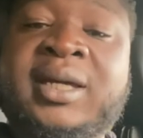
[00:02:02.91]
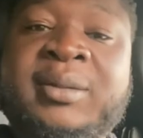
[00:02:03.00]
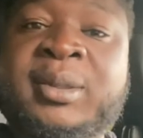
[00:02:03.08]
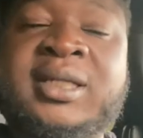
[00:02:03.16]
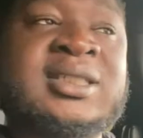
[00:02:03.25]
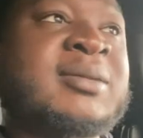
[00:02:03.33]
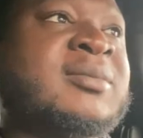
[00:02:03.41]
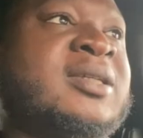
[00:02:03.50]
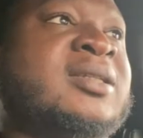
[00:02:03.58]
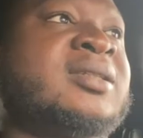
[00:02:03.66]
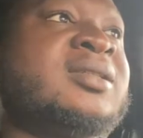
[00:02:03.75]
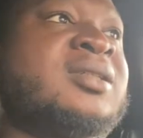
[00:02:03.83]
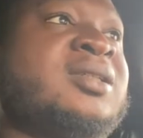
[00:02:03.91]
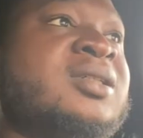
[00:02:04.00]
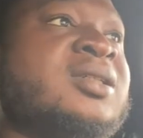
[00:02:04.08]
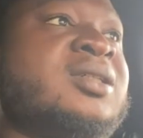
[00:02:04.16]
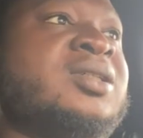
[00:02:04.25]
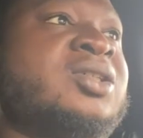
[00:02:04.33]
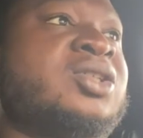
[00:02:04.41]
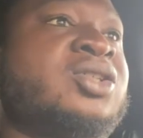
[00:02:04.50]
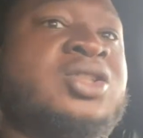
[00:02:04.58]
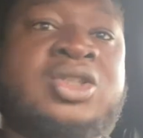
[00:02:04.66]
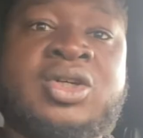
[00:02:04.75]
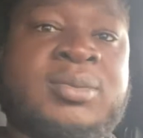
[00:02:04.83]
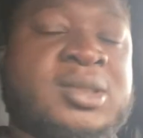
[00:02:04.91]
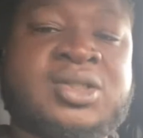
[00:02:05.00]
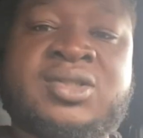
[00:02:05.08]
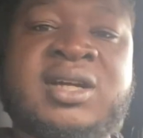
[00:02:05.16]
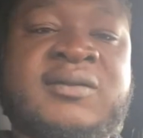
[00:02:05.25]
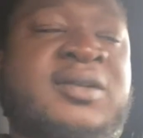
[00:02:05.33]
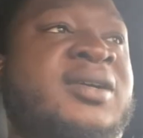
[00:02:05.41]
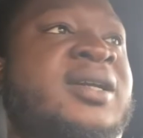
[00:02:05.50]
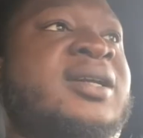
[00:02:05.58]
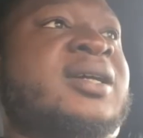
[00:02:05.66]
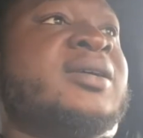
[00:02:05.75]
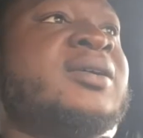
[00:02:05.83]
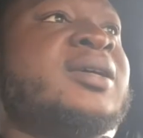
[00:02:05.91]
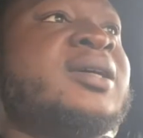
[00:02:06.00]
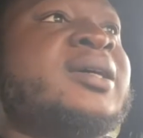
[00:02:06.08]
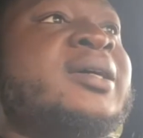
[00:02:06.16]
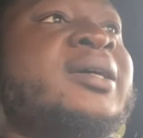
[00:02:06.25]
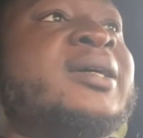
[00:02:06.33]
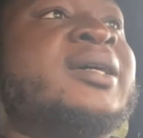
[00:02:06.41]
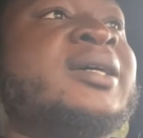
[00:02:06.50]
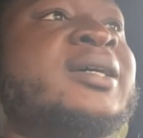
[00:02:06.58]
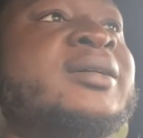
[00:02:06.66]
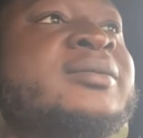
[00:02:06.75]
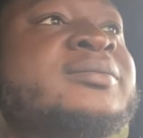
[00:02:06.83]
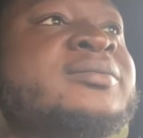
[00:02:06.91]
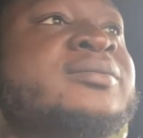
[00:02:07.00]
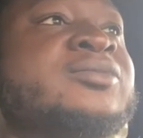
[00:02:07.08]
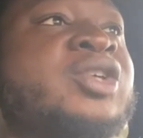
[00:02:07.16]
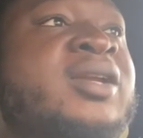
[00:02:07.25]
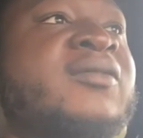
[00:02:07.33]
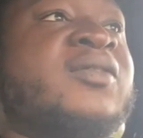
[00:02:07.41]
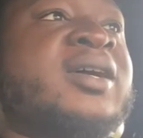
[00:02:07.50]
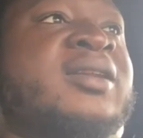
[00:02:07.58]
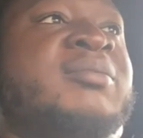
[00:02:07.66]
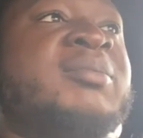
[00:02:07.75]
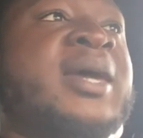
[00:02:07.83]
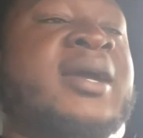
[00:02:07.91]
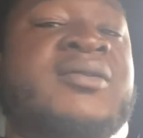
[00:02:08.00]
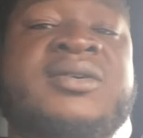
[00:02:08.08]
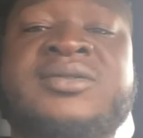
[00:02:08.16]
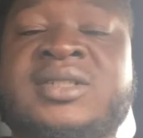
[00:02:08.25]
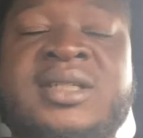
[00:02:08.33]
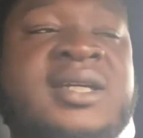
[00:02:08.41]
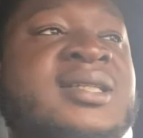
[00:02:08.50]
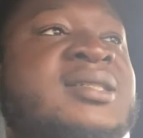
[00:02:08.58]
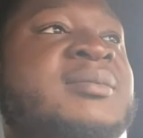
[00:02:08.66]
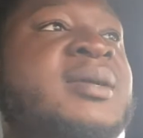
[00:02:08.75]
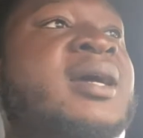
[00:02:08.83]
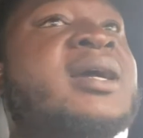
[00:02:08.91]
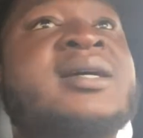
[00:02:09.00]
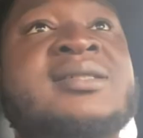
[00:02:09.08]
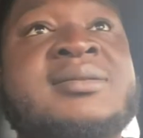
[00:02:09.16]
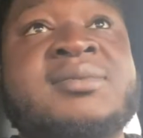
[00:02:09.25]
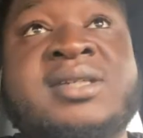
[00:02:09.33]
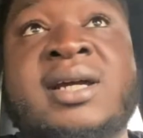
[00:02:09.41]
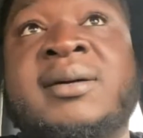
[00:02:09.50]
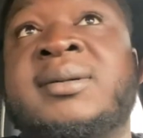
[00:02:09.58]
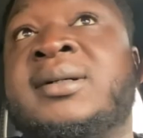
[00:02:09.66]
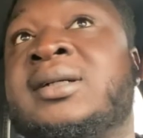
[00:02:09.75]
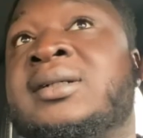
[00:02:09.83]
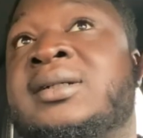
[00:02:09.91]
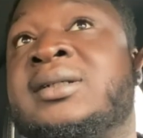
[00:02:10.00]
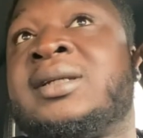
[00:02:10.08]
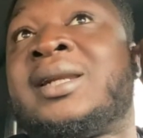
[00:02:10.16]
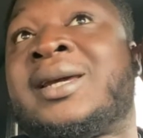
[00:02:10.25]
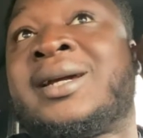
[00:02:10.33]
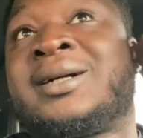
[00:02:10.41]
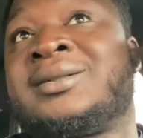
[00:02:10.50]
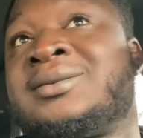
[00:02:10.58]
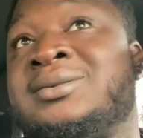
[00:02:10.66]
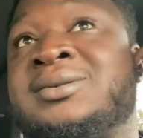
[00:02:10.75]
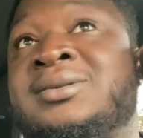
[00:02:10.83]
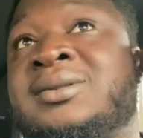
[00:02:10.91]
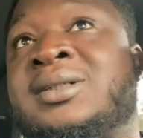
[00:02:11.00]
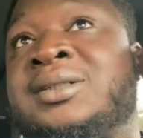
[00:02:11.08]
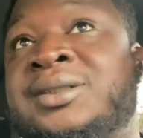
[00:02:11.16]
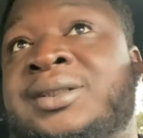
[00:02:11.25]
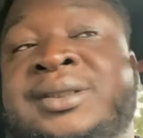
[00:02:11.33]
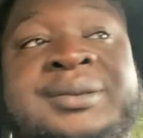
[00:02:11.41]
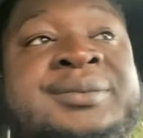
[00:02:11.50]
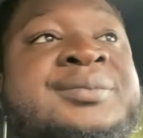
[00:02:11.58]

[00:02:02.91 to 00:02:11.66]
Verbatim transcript: because I'm in so much traffic right now. Trying to find the back roads to get to my custom shop now. I've